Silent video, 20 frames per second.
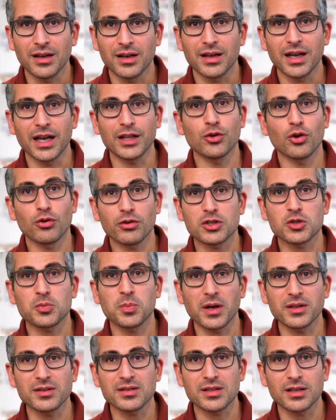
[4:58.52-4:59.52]
And your
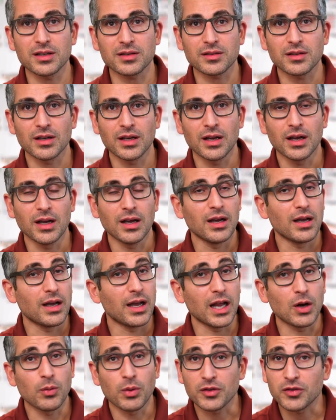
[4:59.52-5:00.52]
response is,
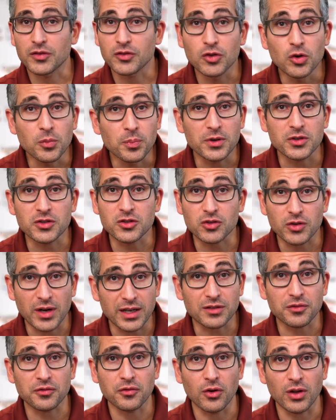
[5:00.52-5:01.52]
"It was super
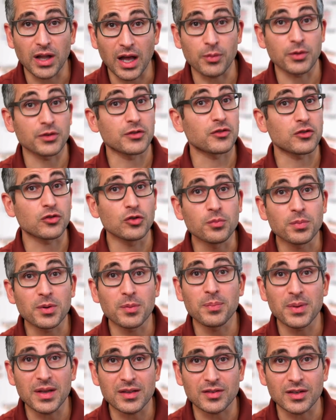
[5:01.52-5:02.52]
stressful, I was super
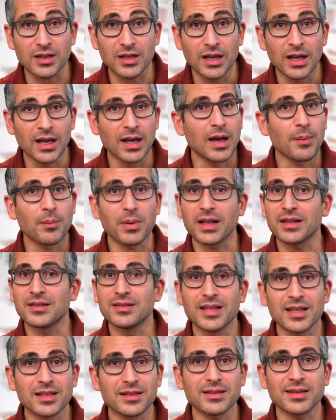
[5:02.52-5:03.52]
busy, but I
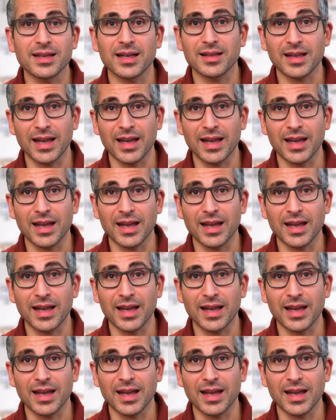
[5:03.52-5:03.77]
didn't get